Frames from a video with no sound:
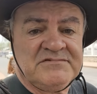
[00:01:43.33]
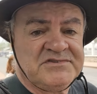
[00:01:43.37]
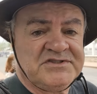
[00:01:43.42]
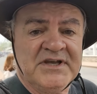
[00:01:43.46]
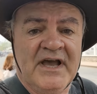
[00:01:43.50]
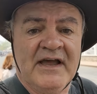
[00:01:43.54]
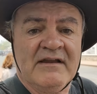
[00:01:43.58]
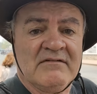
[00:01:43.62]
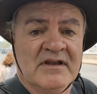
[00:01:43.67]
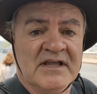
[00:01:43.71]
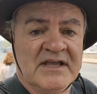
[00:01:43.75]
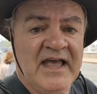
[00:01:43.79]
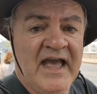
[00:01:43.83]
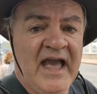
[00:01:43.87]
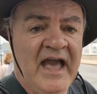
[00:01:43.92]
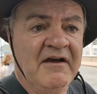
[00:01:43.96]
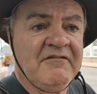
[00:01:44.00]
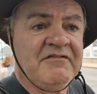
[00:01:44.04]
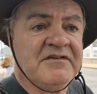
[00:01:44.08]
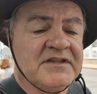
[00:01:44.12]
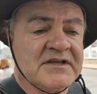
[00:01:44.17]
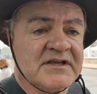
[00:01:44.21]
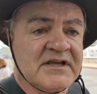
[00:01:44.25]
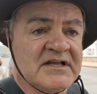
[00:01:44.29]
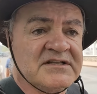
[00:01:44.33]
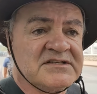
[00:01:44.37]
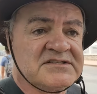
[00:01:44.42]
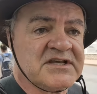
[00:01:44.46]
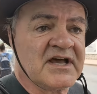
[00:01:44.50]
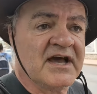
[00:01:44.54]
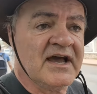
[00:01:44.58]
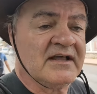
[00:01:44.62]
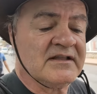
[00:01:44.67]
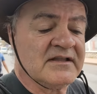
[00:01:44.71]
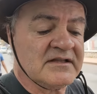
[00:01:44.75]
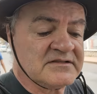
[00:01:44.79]
generally everything in
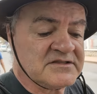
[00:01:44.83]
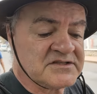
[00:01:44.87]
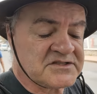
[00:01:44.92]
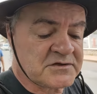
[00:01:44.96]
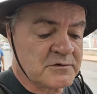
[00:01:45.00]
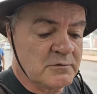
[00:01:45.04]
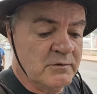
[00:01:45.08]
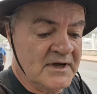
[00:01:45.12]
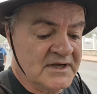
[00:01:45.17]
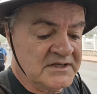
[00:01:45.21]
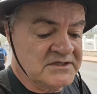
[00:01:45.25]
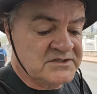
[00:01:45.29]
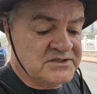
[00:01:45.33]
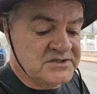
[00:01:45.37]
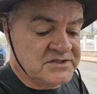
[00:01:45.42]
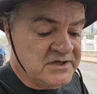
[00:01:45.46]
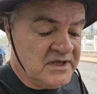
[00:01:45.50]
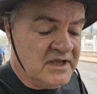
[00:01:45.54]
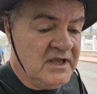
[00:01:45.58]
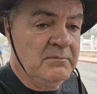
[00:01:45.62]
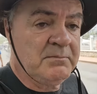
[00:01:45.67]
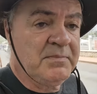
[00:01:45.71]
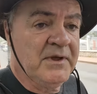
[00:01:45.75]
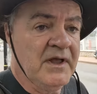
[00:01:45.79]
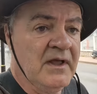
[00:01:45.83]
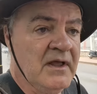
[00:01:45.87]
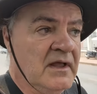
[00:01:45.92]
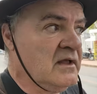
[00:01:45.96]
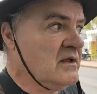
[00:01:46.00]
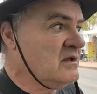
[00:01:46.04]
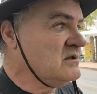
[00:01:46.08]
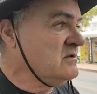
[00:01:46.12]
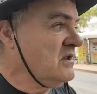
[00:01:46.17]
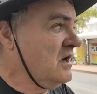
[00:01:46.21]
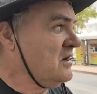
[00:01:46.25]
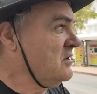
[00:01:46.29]
Thailand is quite cheap.
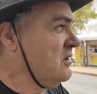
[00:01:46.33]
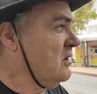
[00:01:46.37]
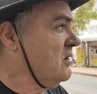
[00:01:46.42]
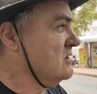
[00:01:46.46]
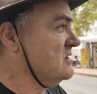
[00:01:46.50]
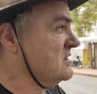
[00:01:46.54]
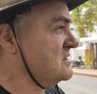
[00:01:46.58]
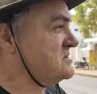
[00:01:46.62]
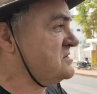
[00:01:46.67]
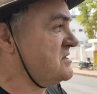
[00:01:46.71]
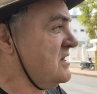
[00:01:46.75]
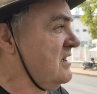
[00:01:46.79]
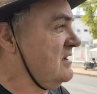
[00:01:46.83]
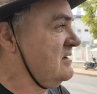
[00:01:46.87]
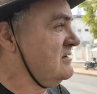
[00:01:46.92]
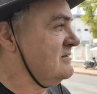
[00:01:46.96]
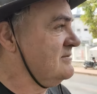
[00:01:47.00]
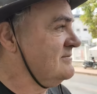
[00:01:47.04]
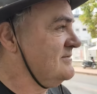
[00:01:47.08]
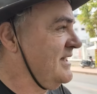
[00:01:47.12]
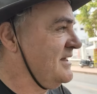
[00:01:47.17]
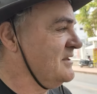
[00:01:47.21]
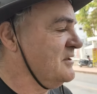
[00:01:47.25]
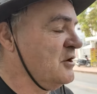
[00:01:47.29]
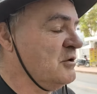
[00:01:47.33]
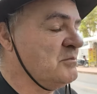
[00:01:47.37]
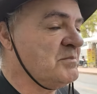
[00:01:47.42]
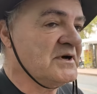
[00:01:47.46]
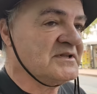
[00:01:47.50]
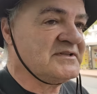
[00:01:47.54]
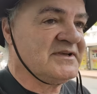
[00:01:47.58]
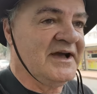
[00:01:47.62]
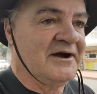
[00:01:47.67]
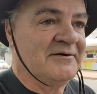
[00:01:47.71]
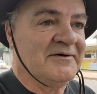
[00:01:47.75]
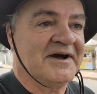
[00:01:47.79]
Not all the time. Hello,
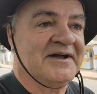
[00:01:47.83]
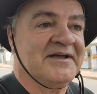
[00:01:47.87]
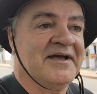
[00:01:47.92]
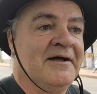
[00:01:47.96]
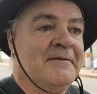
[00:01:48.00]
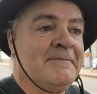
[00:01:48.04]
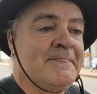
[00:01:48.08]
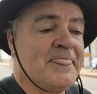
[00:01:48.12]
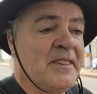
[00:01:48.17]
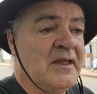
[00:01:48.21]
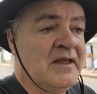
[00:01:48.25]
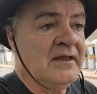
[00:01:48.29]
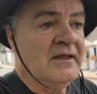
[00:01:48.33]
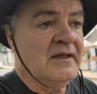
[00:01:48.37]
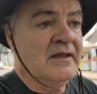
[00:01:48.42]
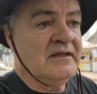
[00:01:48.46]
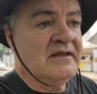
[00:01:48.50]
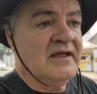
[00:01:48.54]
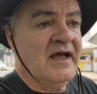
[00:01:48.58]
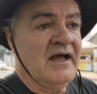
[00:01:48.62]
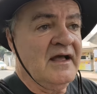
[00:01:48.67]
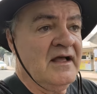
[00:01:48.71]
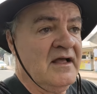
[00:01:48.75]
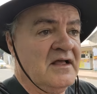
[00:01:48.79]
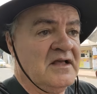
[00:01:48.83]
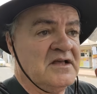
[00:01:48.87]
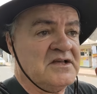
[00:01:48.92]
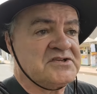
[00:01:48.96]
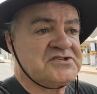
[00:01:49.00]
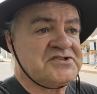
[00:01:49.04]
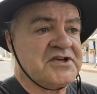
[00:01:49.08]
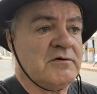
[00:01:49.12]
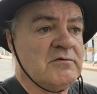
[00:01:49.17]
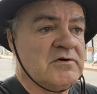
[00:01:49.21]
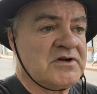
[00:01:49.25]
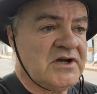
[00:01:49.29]
buddy. How are you? Yeah.
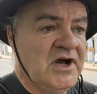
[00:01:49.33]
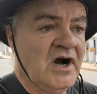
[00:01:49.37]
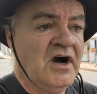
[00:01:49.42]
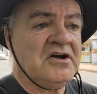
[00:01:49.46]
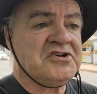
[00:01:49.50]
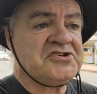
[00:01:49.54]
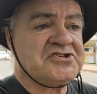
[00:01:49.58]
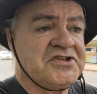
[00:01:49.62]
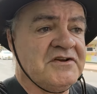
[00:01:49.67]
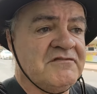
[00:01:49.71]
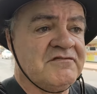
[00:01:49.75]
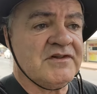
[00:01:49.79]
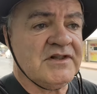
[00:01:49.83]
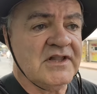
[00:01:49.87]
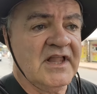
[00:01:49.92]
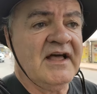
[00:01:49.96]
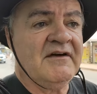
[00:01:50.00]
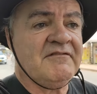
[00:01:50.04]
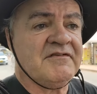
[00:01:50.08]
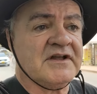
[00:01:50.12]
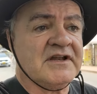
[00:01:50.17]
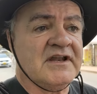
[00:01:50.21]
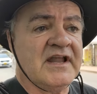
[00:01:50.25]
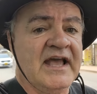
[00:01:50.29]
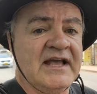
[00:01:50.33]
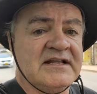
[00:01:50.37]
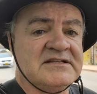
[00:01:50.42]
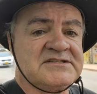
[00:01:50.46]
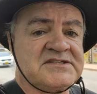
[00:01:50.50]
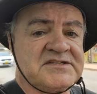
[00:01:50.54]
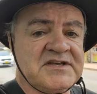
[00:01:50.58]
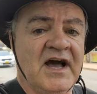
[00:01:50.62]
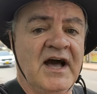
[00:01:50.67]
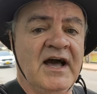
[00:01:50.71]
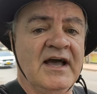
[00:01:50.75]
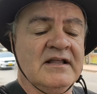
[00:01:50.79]
So cost of living in
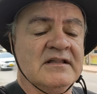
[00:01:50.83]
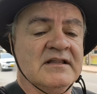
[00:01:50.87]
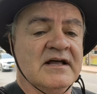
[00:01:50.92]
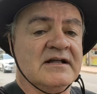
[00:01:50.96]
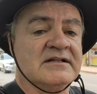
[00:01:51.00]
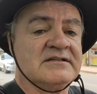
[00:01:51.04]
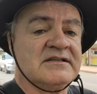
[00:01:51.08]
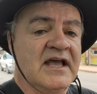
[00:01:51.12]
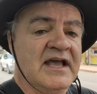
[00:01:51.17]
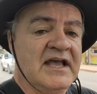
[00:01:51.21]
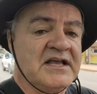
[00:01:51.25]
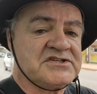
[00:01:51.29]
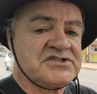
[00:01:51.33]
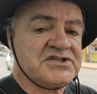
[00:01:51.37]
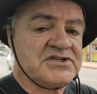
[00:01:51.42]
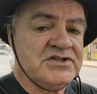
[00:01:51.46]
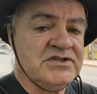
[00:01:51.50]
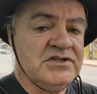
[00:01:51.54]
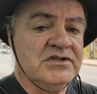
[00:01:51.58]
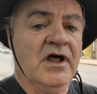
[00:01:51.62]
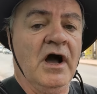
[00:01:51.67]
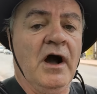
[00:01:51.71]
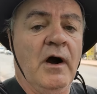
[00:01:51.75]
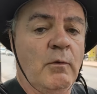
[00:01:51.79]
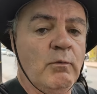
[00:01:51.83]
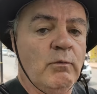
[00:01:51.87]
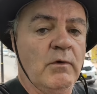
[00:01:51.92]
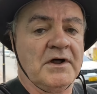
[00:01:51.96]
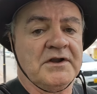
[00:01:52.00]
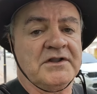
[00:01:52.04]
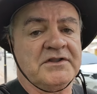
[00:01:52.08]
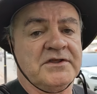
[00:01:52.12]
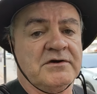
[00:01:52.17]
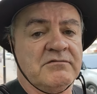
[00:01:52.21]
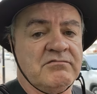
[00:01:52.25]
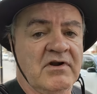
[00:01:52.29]
Thailand is not
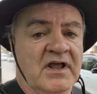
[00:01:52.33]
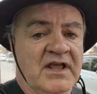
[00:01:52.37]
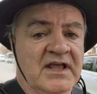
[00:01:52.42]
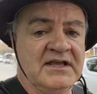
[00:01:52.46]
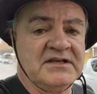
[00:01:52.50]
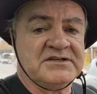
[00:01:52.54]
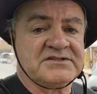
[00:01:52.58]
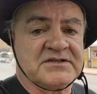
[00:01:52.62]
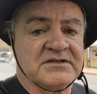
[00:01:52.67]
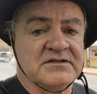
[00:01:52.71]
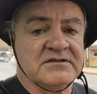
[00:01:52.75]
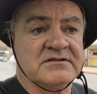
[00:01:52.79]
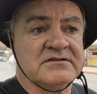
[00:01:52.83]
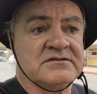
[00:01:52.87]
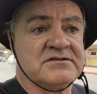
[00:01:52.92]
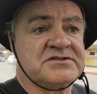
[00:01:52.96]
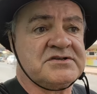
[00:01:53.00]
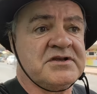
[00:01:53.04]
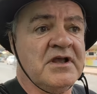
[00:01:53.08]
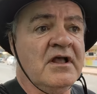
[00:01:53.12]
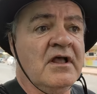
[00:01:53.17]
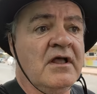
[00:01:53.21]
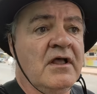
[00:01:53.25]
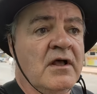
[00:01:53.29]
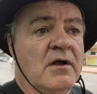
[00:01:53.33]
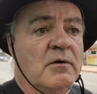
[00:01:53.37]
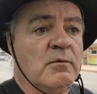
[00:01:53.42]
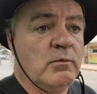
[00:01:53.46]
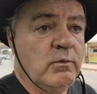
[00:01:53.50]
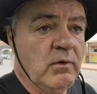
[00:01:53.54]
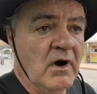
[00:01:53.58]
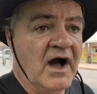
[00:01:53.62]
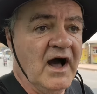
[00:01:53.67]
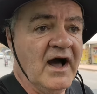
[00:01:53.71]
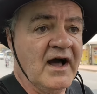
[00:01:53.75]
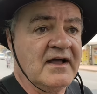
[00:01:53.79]
one of the reasons
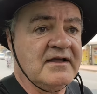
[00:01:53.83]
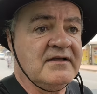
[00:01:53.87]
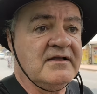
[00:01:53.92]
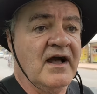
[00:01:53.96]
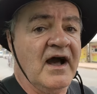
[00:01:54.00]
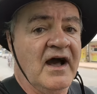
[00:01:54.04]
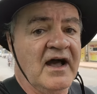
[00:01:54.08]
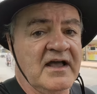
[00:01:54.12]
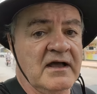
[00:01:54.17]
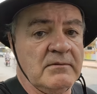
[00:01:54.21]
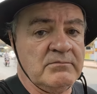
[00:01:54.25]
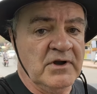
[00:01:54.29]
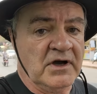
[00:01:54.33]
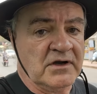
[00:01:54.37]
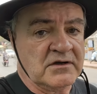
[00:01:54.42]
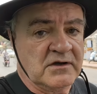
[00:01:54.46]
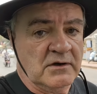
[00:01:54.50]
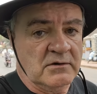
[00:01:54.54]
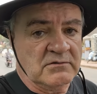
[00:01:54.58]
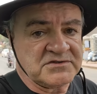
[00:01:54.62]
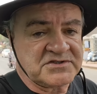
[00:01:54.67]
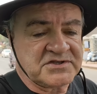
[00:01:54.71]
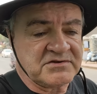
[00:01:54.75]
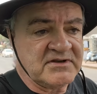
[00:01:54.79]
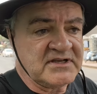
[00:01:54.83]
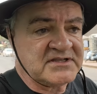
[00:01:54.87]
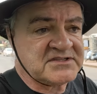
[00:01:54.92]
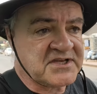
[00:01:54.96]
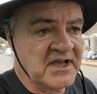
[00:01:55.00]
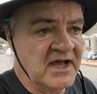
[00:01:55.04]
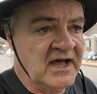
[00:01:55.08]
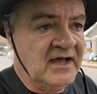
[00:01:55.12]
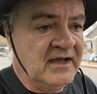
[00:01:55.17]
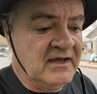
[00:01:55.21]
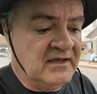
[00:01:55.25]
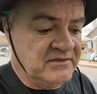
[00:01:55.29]
why I am not going to
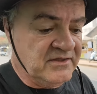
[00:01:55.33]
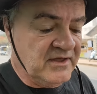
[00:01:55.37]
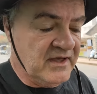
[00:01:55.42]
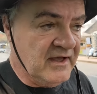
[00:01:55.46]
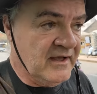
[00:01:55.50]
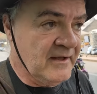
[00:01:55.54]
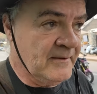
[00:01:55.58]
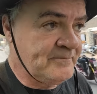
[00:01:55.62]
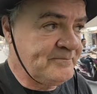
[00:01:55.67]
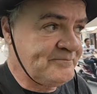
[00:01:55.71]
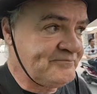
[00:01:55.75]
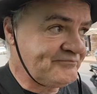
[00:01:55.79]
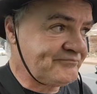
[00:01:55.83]
retire there.